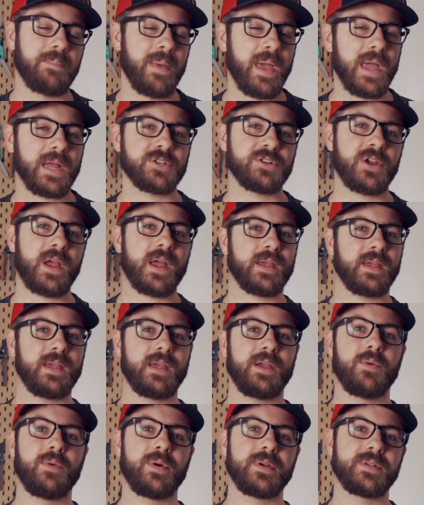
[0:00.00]

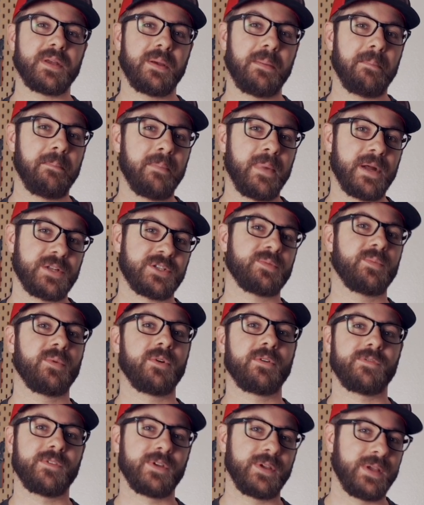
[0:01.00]
backtracking was much
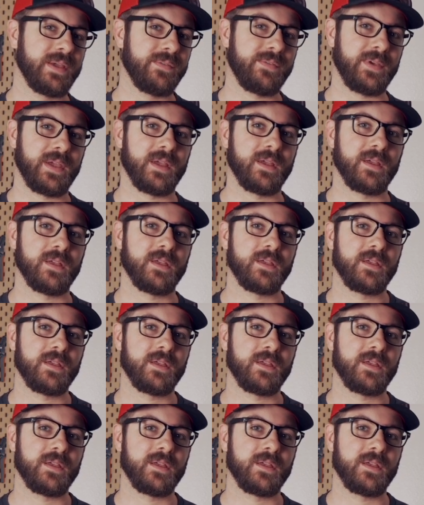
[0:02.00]
more forgiving.